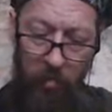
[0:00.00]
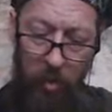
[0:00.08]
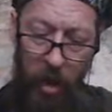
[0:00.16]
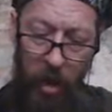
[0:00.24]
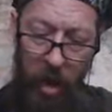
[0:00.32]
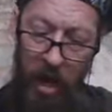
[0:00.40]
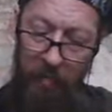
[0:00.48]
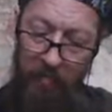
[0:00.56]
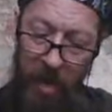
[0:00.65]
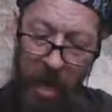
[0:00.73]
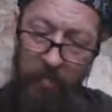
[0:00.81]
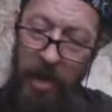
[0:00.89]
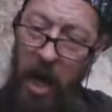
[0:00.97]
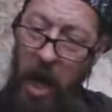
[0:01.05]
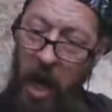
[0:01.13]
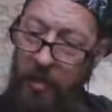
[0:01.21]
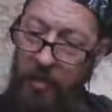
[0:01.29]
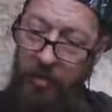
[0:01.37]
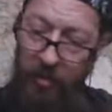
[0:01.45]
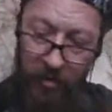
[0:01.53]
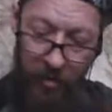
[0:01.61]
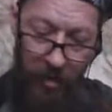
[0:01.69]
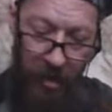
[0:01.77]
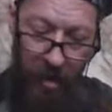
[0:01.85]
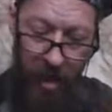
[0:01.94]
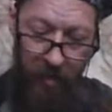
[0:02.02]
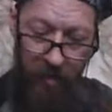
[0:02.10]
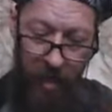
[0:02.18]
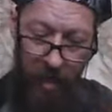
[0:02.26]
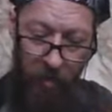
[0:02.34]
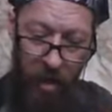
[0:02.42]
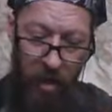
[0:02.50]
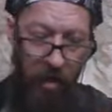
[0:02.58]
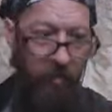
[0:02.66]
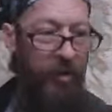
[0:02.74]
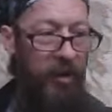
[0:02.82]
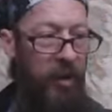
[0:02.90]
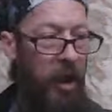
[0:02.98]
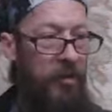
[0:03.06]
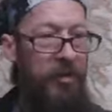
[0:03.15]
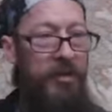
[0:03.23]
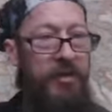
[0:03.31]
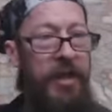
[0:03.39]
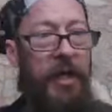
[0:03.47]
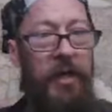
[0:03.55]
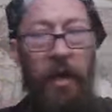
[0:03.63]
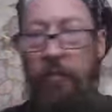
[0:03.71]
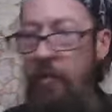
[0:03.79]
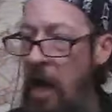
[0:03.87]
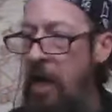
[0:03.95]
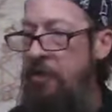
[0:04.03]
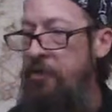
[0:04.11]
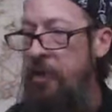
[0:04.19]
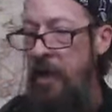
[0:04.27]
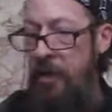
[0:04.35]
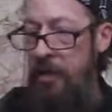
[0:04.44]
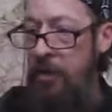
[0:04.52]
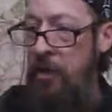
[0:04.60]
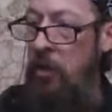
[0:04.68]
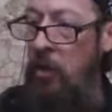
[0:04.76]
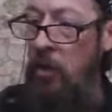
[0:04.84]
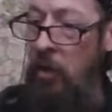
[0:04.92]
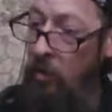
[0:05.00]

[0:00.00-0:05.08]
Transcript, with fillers: but I'm I'm not I, I want everybody to understand I'm not trying to